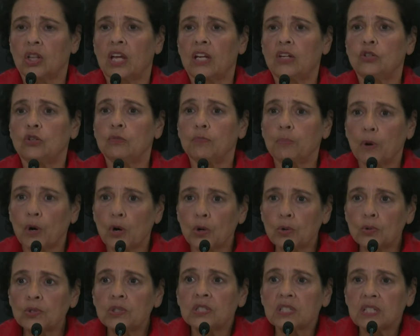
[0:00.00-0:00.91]
They do
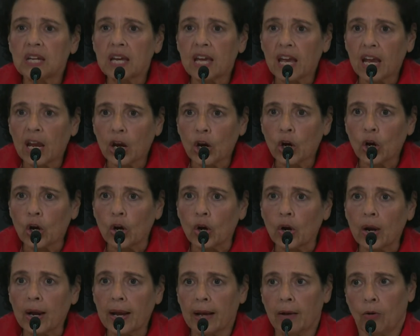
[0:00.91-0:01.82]

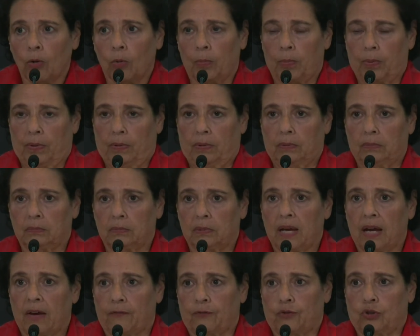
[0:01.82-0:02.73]
post-care help
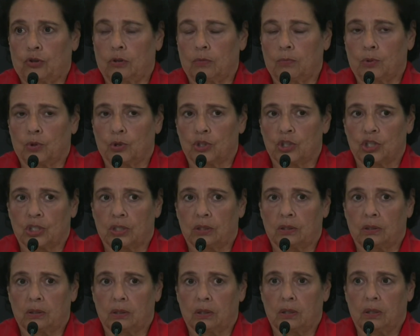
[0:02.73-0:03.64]
after an
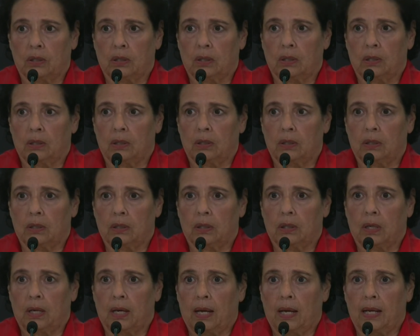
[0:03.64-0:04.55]
abortion.
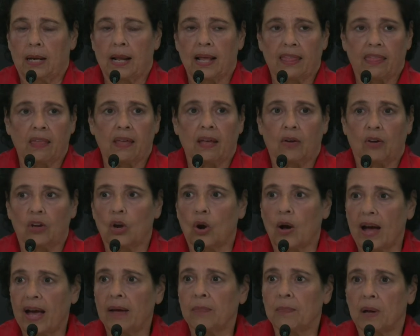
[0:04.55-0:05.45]
And I think,
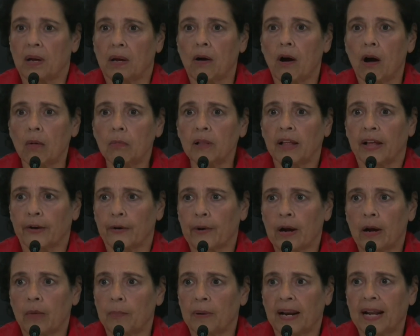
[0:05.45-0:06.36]
I had my
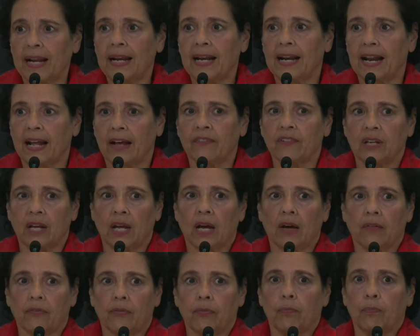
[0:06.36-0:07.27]
gallbladder out, but I didn't have to
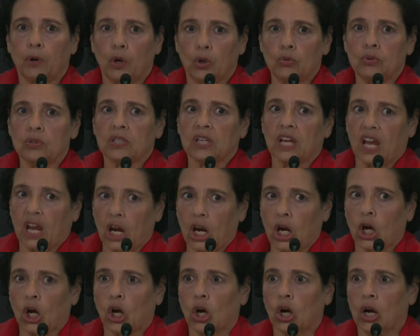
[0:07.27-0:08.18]
have
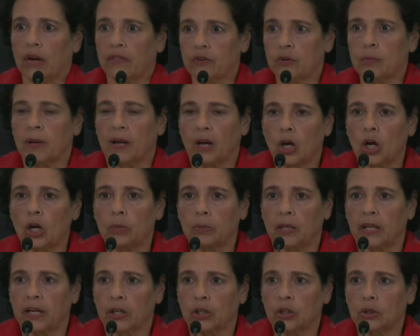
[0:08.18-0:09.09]
post-care after my
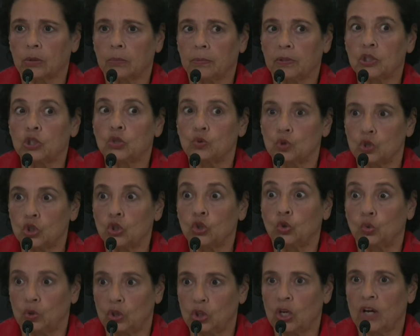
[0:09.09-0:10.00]
gallbladder, but you
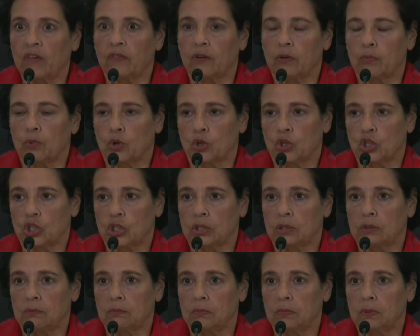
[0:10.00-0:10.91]
do when you have an
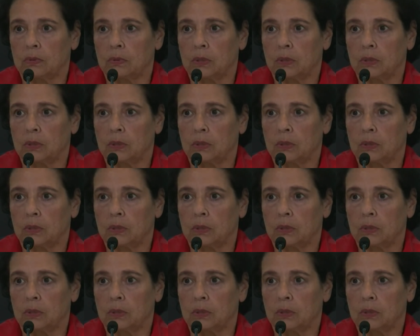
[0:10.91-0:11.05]
abortion.